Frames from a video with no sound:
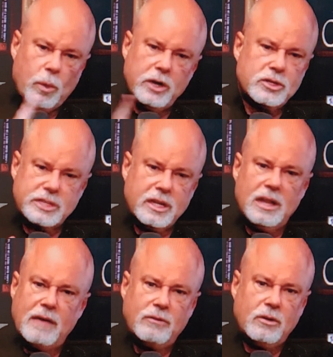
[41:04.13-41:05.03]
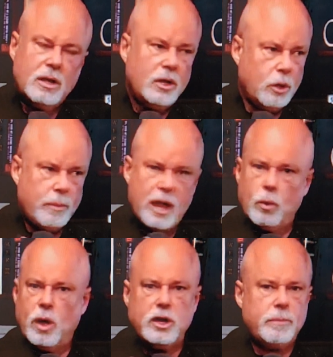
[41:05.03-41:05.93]
what your skill level, no matter
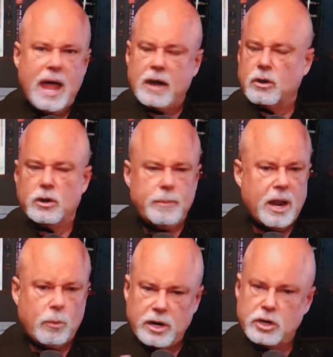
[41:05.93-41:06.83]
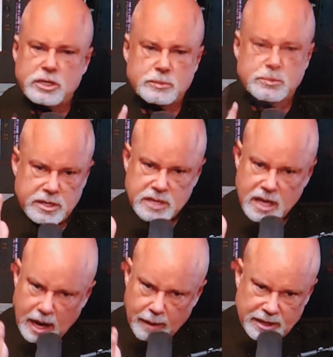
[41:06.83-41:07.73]
what your background, no matter what your experience,
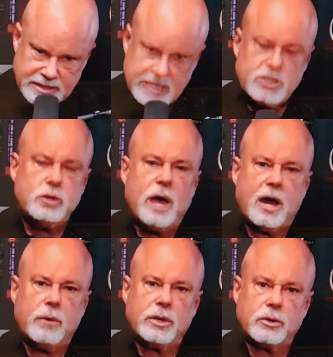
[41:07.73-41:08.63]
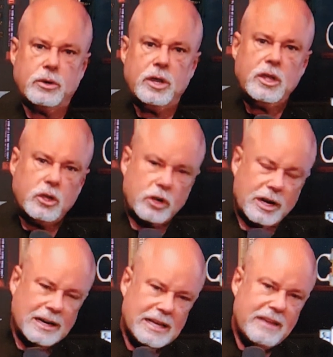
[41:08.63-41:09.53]
I'm going to teach you how to recruit. You're going to
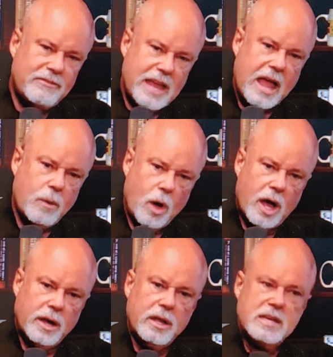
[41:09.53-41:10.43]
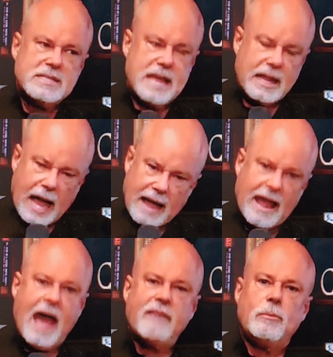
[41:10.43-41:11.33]
leave day one saying, I
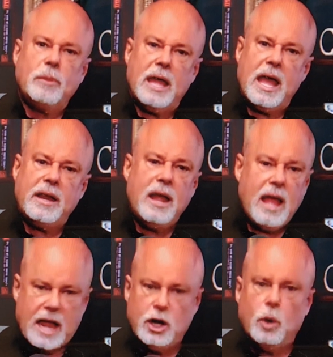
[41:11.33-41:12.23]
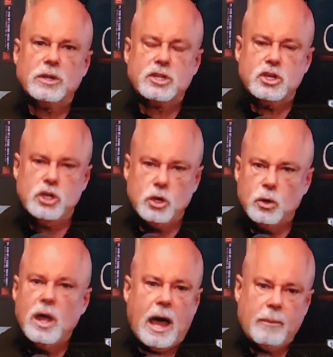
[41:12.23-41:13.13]
have a plan, I know what to do,
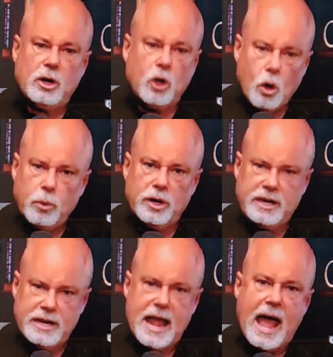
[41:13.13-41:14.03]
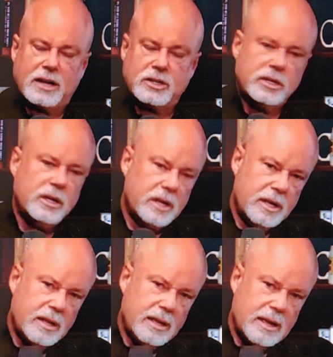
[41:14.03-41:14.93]
I'm going to go put it into action.
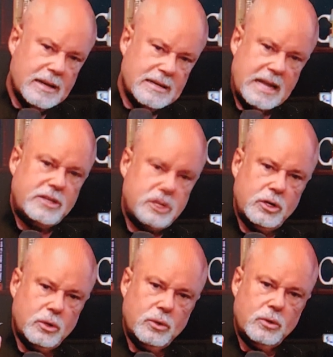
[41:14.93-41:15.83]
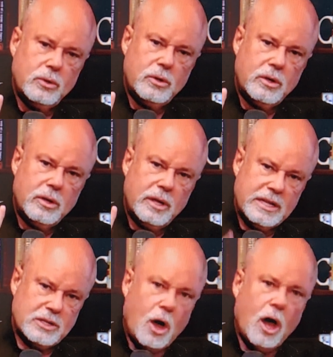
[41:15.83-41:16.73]
Day two
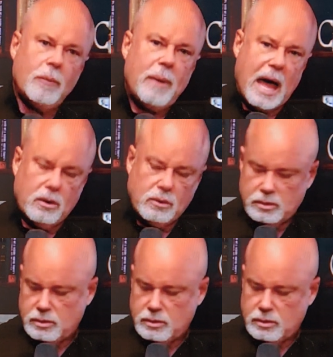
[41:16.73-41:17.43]
is all about